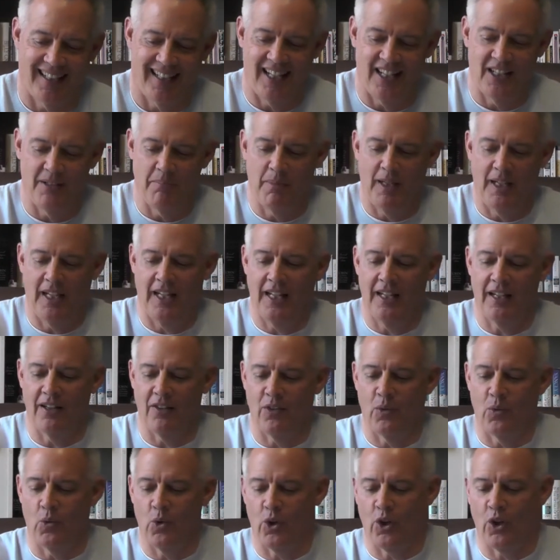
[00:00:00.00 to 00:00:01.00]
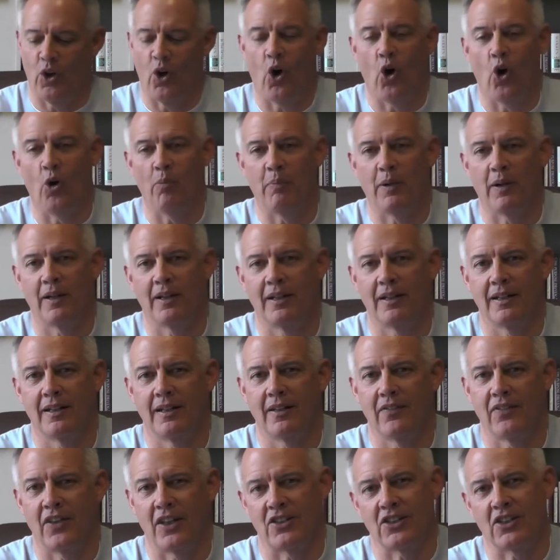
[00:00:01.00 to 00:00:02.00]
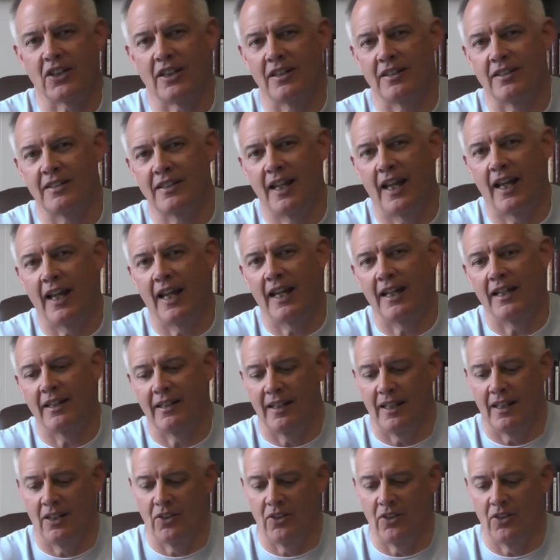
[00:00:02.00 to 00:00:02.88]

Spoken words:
and the meaning of the word hope that's contained